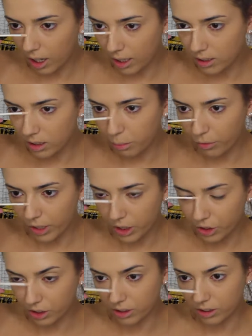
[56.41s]
Lasting
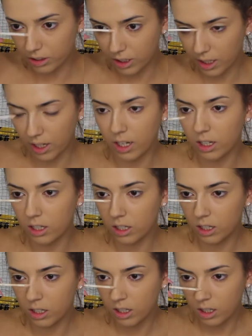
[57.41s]
Perfection Concealer
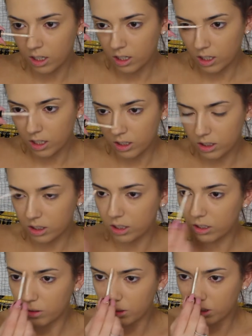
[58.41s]

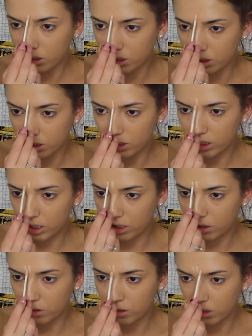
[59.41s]
to
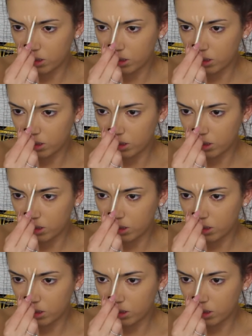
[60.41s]
conceal